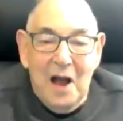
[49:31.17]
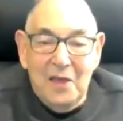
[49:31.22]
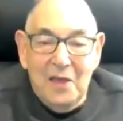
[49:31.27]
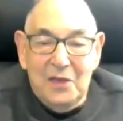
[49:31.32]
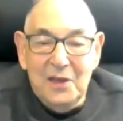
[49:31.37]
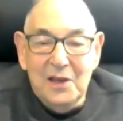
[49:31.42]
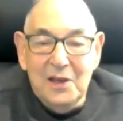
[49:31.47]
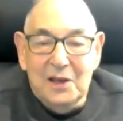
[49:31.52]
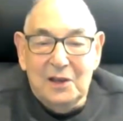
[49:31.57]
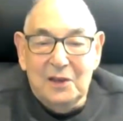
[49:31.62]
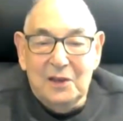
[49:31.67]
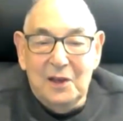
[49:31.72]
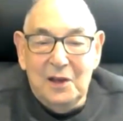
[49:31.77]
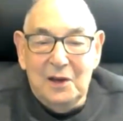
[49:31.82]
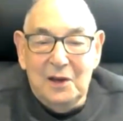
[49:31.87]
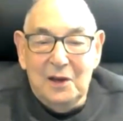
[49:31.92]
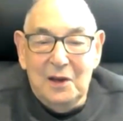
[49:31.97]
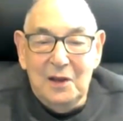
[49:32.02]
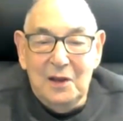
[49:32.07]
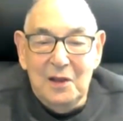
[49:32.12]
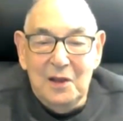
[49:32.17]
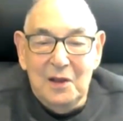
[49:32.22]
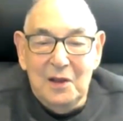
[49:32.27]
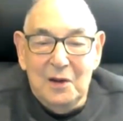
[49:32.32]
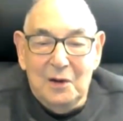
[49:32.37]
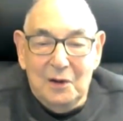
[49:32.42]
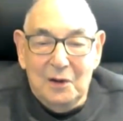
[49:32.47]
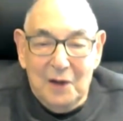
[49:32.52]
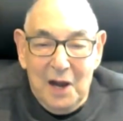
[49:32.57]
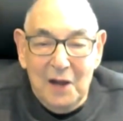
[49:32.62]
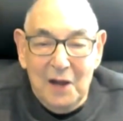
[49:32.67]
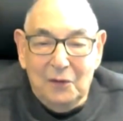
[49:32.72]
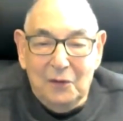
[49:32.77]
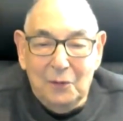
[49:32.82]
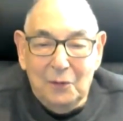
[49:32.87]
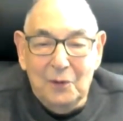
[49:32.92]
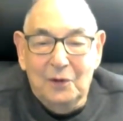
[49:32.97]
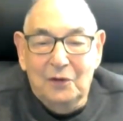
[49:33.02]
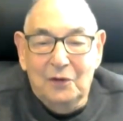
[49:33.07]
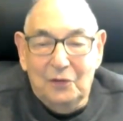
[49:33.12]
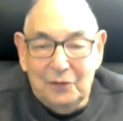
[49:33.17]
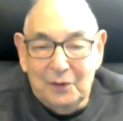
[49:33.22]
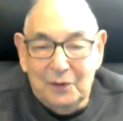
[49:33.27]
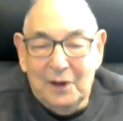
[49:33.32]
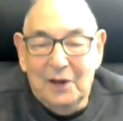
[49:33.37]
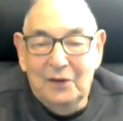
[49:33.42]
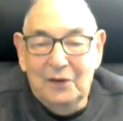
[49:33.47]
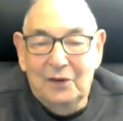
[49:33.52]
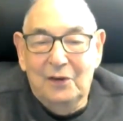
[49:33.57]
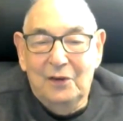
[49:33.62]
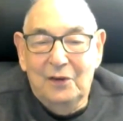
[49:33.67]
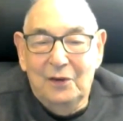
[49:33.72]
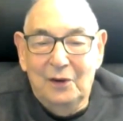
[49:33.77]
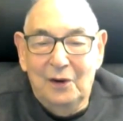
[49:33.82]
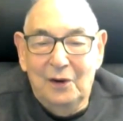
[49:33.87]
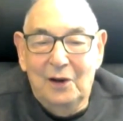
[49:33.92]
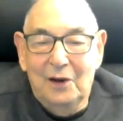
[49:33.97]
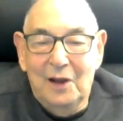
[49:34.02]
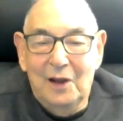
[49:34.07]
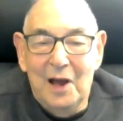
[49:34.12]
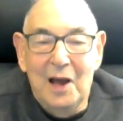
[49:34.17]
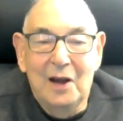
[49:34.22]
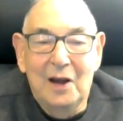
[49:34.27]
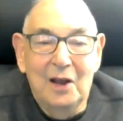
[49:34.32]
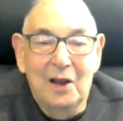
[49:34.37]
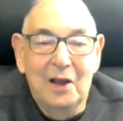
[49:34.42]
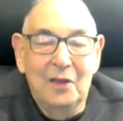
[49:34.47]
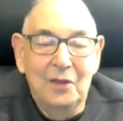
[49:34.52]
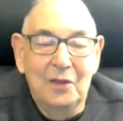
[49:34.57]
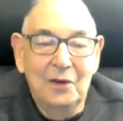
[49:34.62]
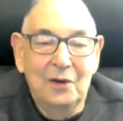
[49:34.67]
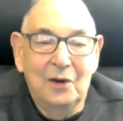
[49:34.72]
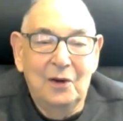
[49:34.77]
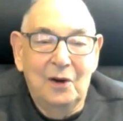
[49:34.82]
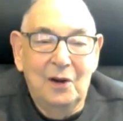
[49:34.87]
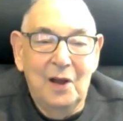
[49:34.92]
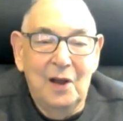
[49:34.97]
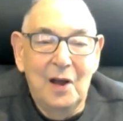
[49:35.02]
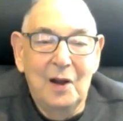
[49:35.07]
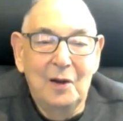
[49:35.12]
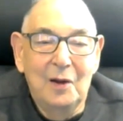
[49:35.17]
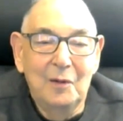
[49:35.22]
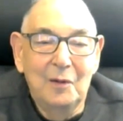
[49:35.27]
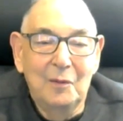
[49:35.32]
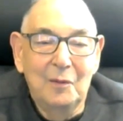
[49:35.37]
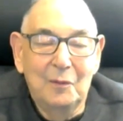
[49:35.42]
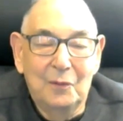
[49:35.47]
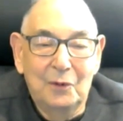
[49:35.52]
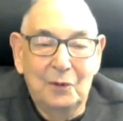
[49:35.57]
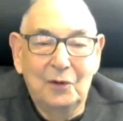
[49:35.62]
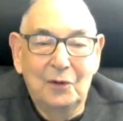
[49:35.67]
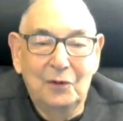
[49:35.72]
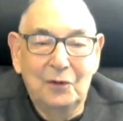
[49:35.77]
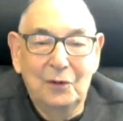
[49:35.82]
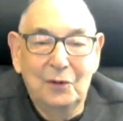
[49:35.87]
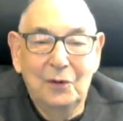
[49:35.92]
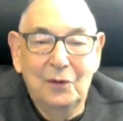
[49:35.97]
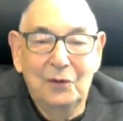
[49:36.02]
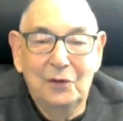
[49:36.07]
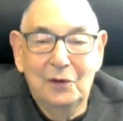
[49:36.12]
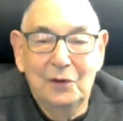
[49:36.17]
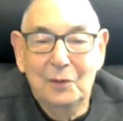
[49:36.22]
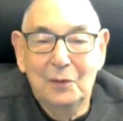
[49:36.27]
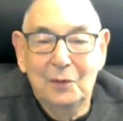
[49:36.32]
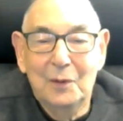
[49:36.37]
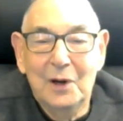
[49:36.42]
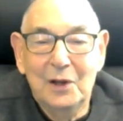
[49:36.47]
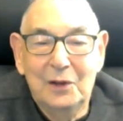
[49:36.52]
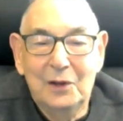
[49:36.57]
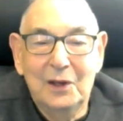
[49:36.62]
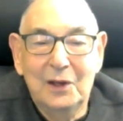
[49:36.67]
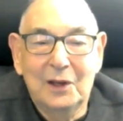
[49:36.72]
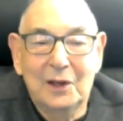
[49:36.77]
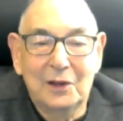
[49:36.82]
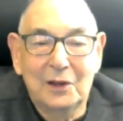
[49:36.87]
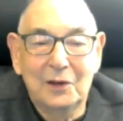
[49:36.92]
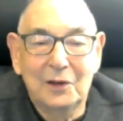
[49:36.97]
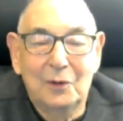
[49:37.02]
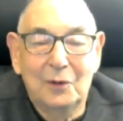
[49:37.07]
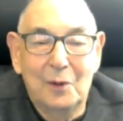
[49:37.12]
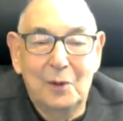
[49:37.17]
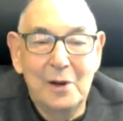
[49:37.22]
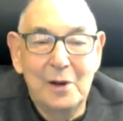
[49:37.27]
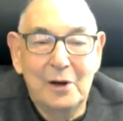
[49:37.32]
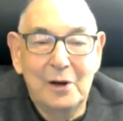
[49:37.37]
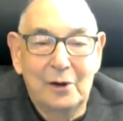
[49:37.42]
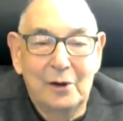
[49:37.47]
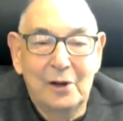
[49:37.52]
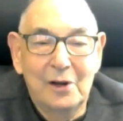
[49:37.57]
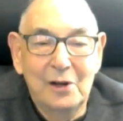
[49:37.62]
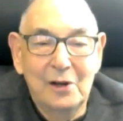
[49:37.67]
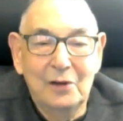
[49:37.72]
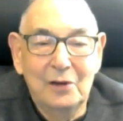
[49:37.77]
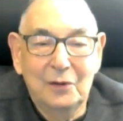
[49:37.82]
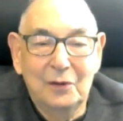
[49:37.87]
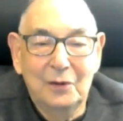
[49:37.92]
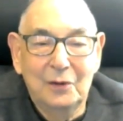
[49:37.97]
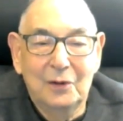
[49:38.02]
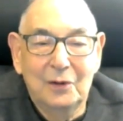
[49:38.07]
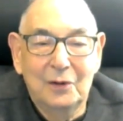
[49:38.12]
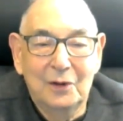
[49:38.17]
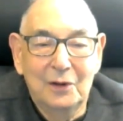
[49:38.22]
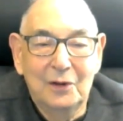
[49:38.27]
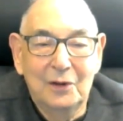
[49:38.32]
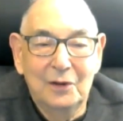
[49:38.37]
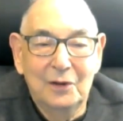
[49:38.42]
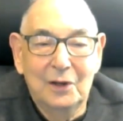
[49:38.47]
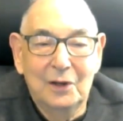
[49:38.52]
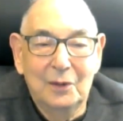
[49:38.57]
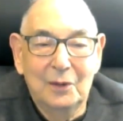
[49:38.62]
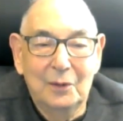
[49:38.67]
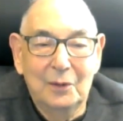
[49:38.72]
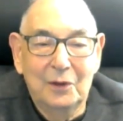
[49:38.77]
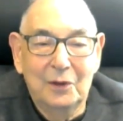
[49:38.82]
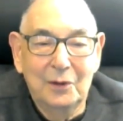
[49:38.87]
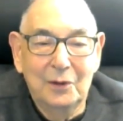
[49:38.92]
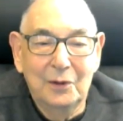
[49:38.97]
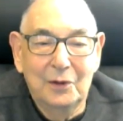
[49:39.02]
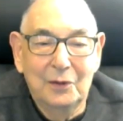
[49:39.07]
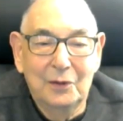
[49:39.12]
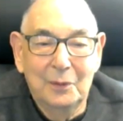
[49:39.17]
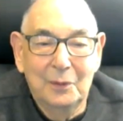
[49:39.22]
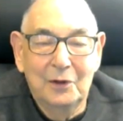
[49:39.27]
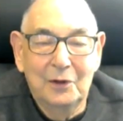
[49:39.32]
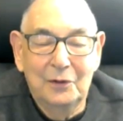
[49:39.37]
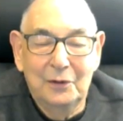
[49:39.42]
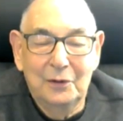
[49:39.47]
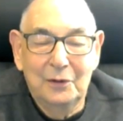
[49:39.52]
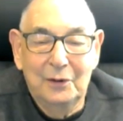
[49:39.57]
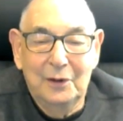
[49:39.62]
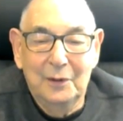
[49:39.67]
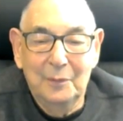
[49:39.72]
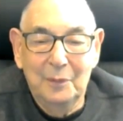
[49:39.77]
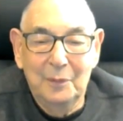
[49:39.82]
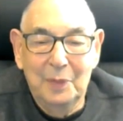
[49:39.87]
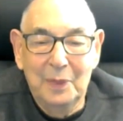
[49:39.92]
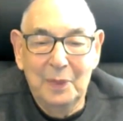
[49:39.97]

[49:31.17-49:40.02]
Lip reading: I think that I just want to stress that there are a lot more Jews than you might think that you run into in dealing with the U.S. military.